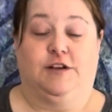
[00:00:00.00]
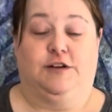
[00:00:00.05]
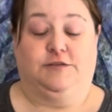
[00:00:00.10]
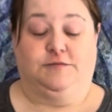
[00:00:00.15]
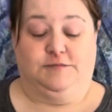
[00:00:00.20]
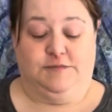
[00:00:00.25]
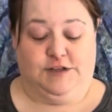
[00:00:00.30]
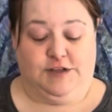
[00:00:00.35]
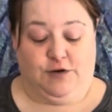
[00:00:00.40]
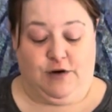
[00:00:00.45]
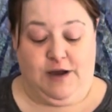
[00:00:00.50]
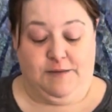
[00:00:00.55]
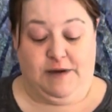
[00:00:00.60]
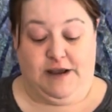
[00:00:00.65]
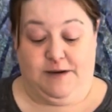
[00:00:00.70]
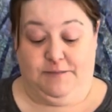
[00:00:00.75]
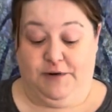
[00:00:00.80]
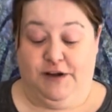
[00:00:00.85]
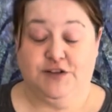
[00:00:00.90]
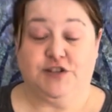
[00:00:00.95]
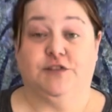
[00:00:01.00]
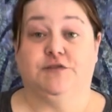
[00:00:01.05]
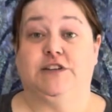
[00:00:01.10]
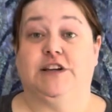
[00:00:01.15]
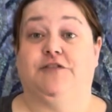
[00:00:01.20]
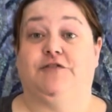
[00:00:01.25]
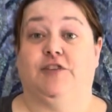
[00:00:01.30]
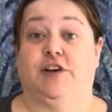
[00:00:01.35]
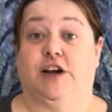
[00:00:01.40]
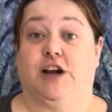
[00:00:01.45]
so I made a bunch of
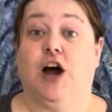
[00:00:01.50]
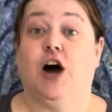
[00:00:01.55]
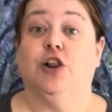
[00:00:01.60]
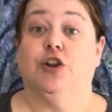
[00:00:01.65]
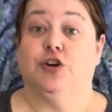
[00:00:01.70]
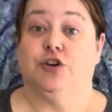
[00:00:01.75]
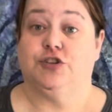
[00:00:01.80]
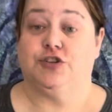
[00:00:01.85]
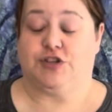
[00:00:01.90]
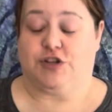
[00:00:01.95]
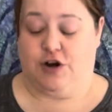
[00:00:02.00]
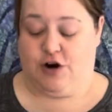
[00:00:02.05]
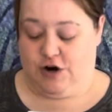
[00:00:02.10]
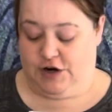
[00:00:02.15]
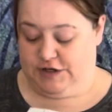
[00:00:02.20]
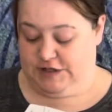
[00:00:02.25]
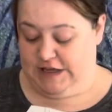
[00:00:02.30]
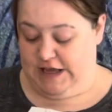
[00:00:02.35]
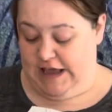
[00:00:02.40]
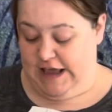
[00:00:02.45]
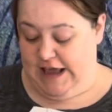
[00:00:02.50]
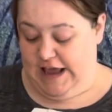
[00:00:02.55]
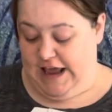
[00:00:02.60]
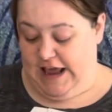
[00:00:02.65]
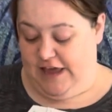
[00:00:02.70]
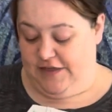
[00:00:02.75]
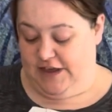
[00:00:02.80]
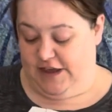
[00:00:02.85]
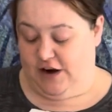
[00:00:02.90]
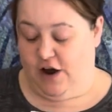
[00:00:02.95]
different colored stars.
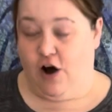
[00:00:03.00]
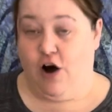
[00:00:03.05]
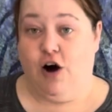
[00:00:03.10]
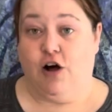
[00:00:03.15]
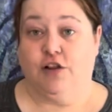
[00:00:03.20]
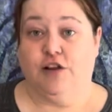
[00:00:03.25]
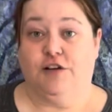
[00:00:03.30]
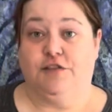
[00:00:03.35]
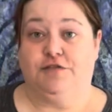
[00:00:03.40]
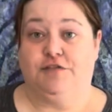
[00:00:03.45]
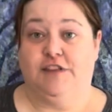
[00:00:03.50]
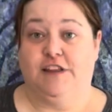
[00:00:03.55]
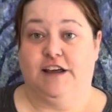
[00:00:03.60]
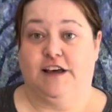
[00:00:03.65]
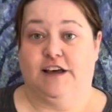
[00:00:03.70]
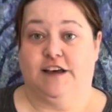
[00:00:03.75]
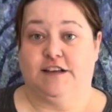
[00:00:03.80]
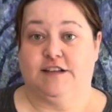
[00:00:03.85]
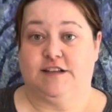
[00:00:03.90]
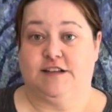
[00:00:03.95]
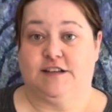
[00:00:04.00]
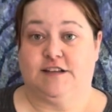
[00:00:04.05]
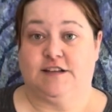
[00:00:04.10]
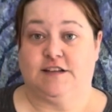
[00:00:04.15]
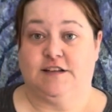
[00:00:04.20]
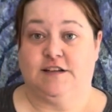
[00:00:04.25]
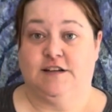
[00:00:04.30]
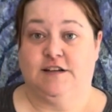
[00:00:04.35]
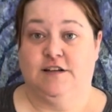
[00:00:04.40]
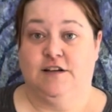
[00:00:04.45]
And then all of
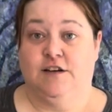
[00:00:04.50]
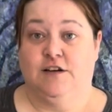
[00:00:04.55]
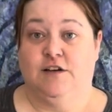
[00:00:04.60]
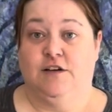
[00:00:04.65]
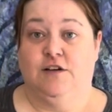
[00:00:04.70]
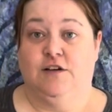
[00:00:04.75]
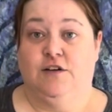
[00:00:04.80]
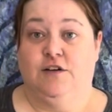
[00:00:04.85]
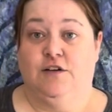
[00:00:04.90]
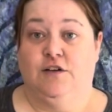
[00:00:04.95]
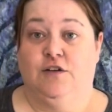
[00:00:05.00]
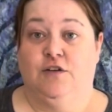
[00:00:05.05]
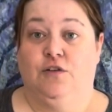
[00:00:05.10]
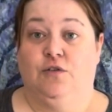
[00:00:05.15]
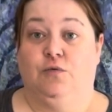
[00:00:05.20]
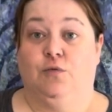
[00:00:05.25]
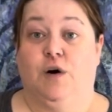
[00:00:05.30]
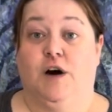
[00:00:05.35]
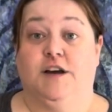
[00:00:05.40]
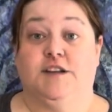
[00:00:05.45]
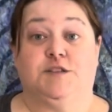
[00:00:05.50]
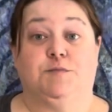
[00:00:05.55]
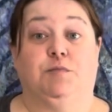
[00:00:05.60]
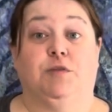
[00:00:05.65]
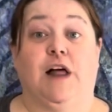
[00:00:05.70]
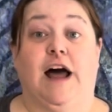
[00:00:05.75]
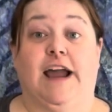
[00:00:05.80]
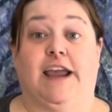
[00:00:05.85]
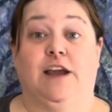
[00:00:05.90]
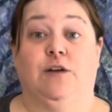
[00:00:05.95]
this was
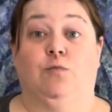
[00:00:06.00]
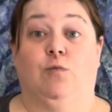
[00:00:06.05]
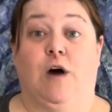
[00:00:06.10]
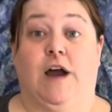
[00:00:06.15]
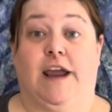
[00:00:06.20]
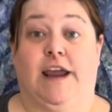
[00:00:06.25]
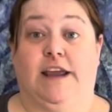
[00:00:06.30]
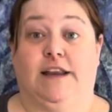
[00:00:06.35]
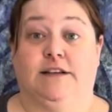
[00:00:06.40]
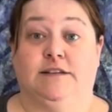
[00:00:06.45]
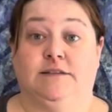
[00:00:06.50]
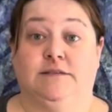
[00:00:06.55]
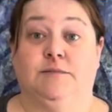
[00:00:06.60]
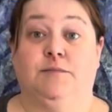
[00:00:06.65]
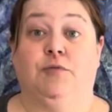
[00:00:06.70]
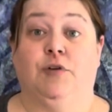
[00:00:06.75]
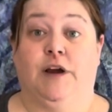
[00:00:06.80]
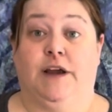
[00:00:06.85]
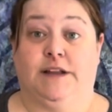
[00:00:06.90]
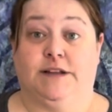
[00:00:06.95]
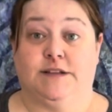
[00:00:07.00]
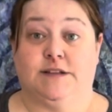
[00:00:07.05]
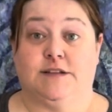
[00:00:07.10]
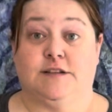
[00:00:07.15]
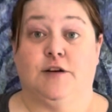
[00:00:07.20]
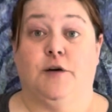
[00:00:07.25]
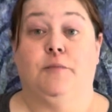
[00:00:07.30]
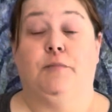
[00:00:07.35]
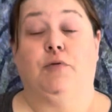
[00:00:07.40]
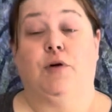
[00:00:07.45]
black and white prints.
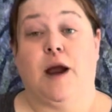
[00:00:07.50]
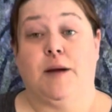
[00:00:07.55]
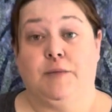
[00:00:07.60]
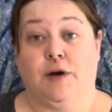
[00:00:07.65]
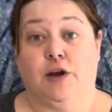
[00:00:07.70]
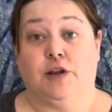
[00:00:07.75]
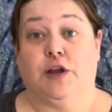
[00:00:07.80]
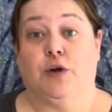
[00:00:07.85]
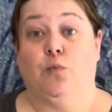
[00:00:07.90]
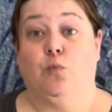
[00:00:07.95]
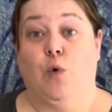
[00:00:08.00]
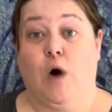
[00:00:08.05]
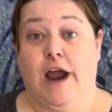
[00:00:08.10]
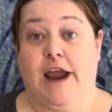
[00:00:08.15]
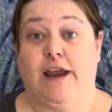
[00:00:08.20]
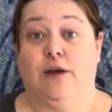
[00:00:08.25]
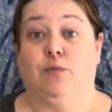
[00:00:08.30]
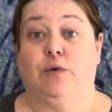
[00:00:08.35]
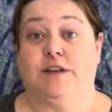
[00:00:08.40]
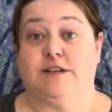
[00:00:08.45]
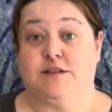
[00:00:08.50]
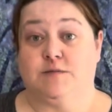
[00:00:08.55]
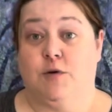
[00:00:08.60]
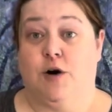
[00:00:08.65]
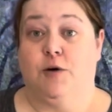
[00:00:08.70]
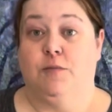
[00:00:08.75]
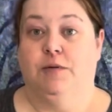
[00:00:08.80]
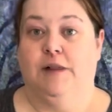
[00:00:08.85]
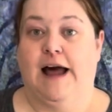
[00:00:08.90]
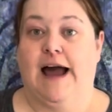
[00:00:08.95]
So primarily white with
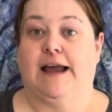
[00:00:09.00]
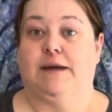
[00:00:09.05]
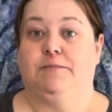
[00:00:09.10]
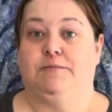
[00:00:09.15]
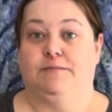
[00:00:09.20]
small black,